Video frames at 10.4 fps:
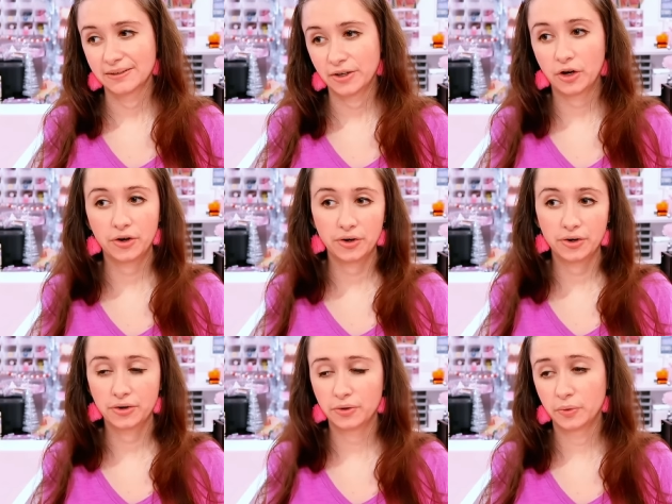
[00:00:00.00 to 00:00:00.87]

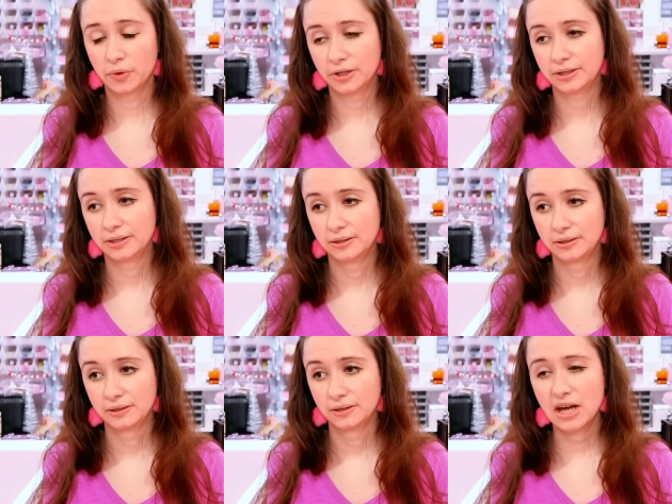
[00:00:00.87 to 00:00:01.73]
her or
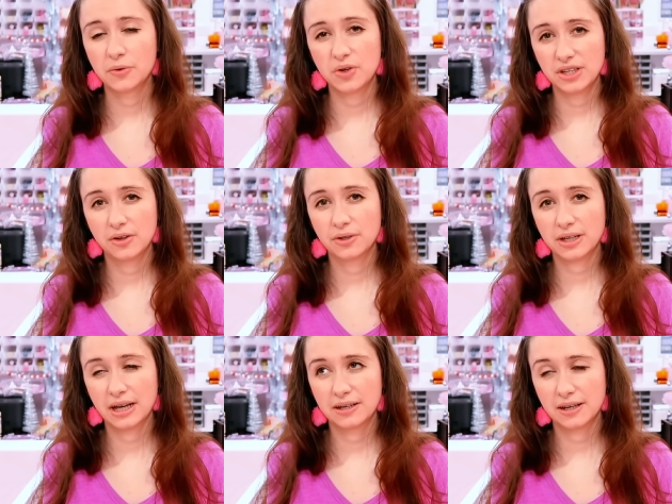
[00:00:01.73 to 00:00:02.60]
yeah, really
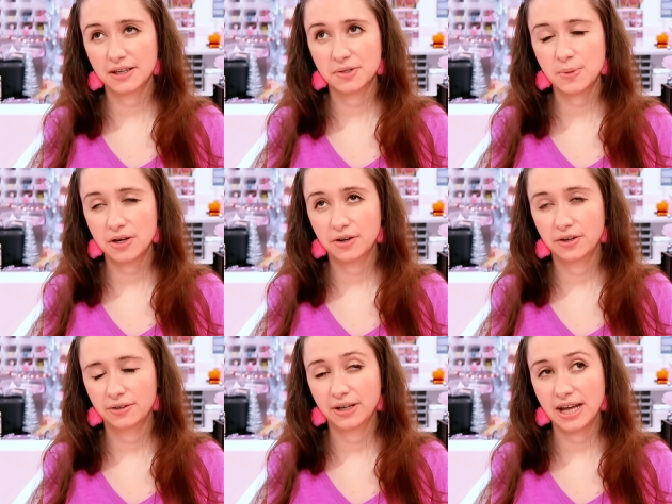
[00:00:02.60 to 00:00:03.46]
only kind of I guess be
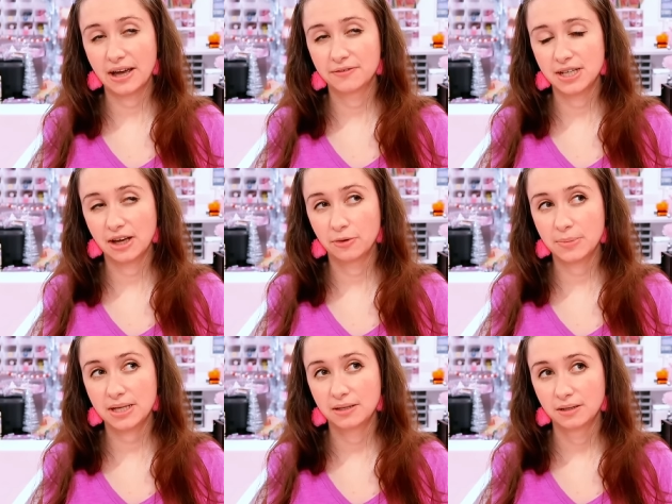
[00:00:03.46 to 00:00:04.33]
her I have to help
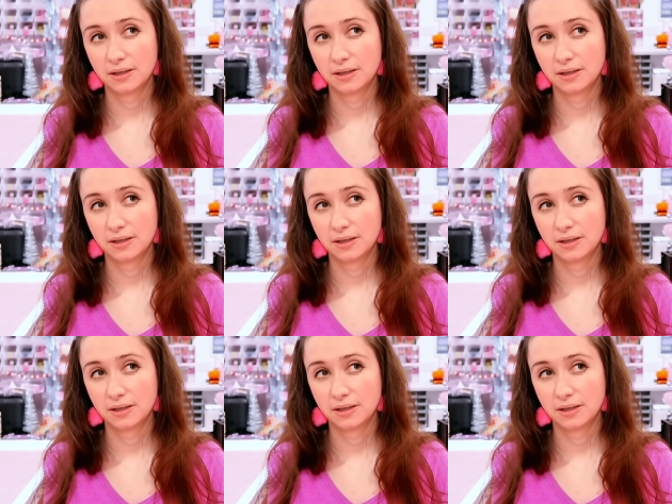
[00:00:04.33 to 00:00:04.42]
me.